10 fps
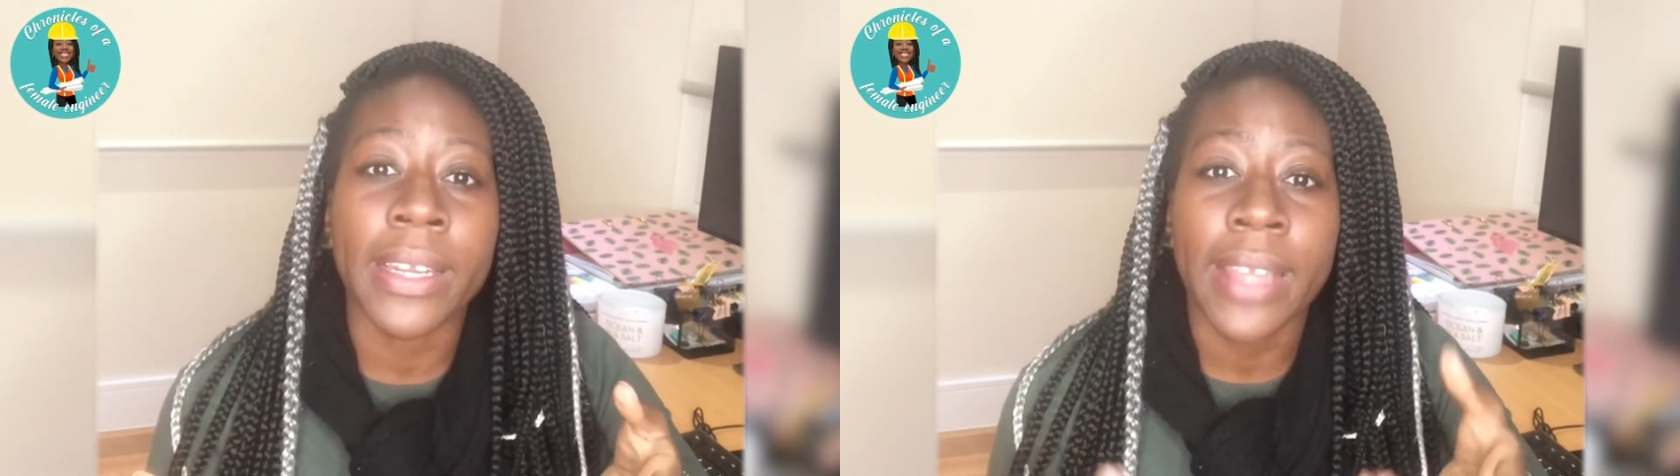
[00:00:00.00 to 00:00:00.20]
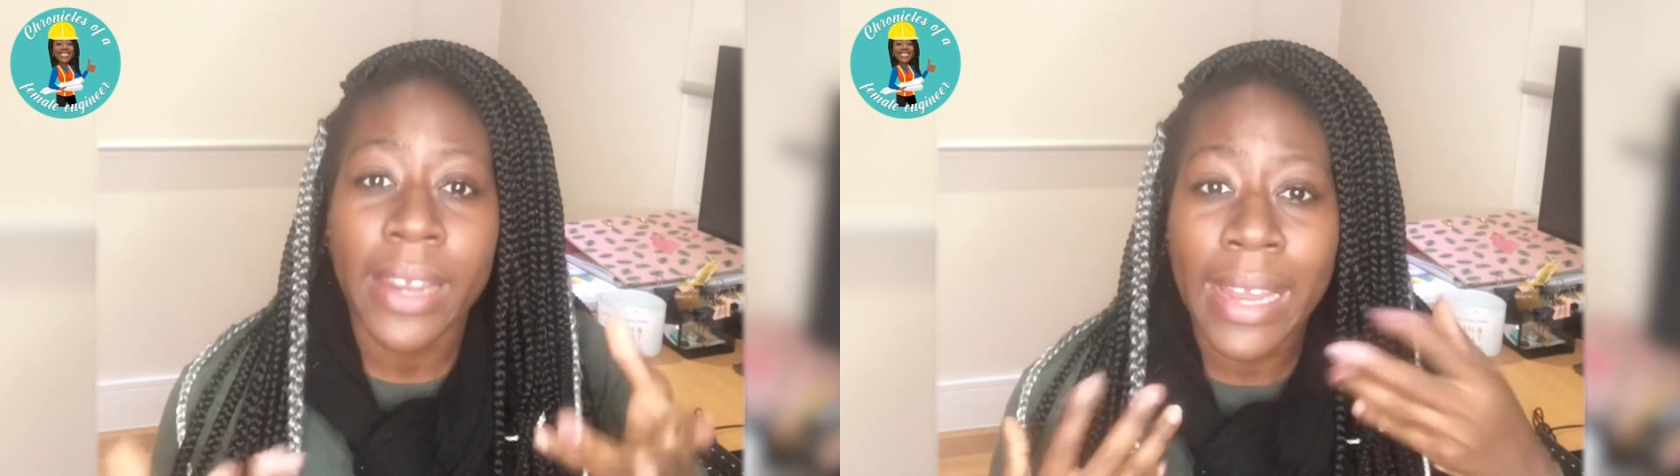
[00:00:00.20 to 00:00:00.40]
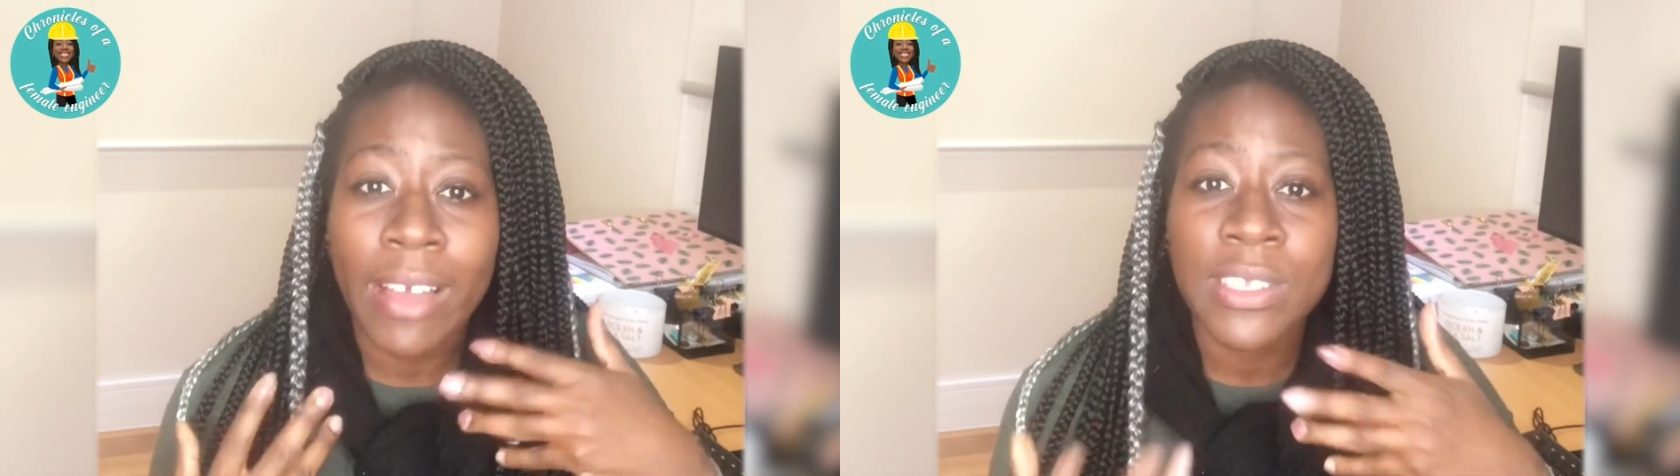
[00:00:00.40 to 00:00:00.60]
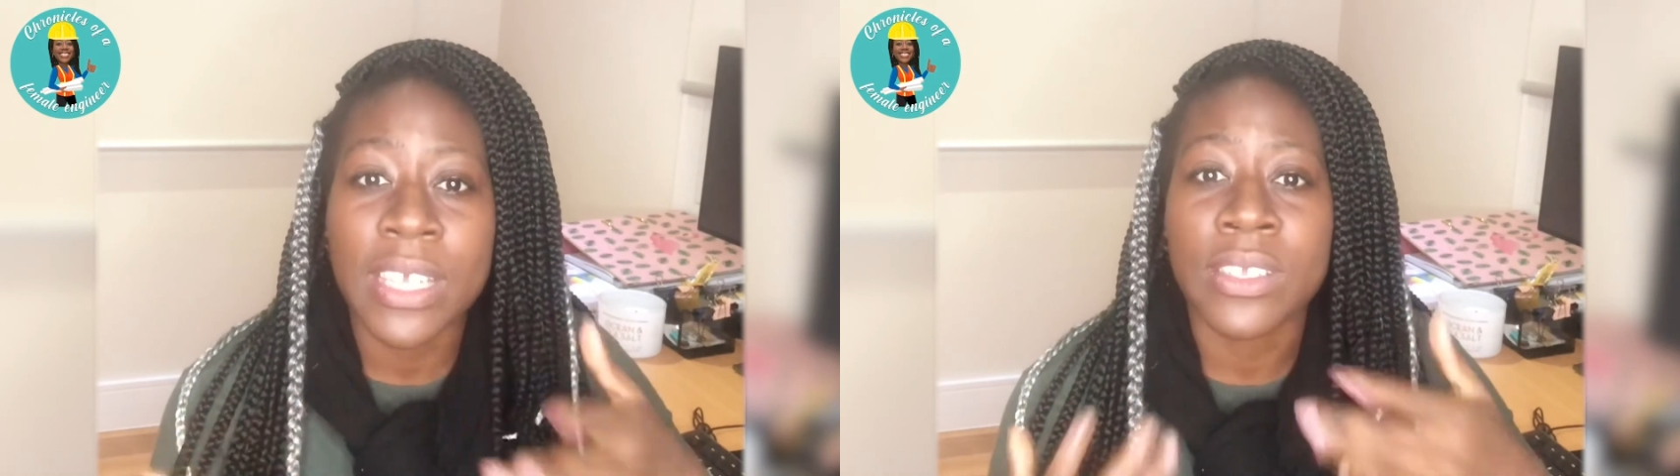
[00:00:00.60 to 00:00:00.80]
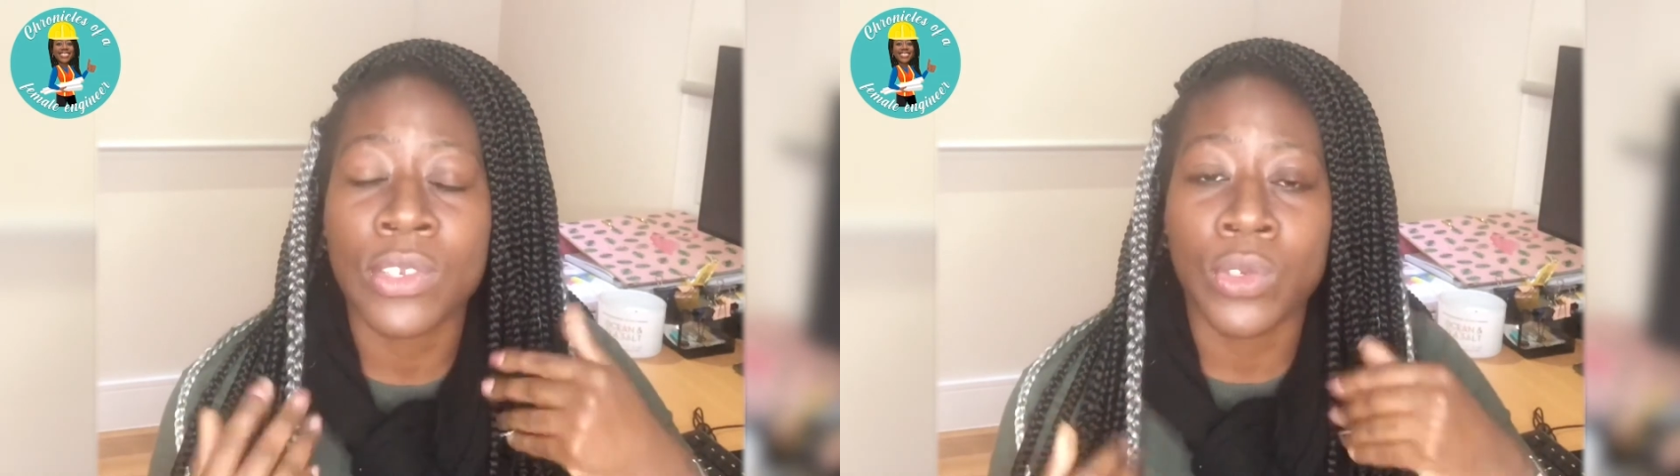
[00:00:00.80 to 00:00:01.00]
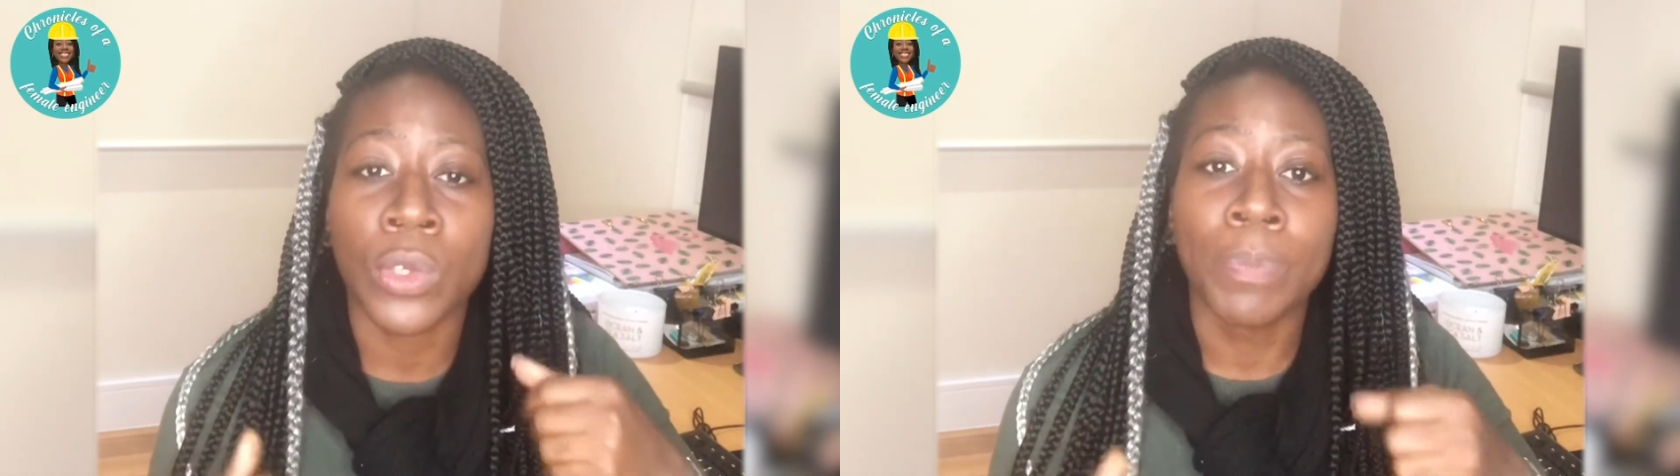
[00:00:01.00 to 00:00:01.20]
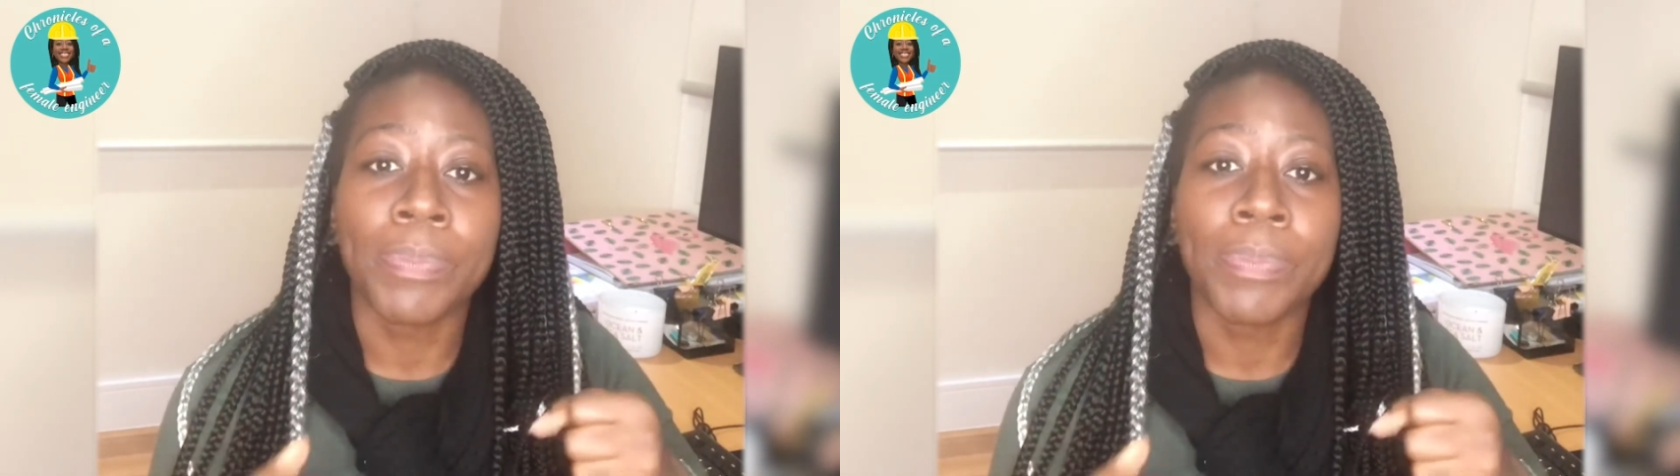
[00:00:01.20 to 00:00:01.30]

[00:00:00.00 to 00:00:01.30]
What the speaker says: And that allows us to